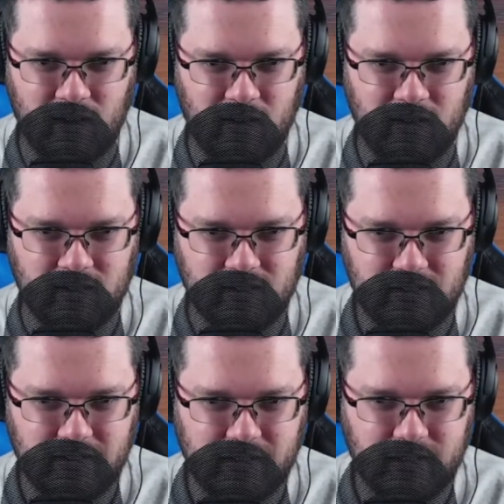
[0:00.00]
at all.
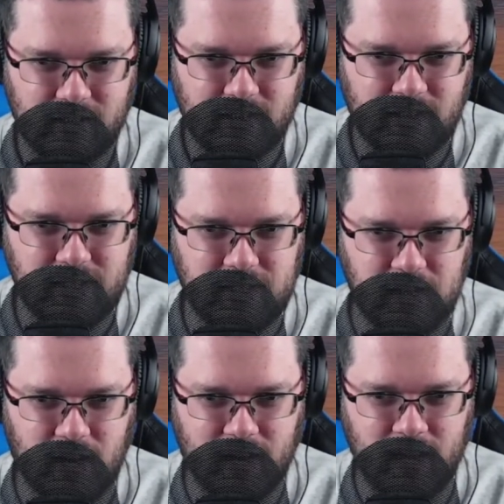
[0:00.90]
He's
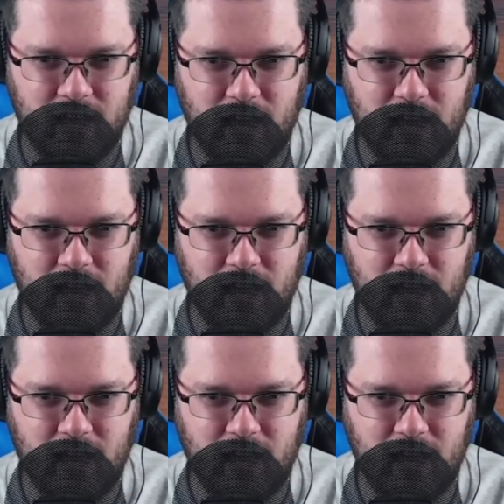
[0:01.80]
jogging. He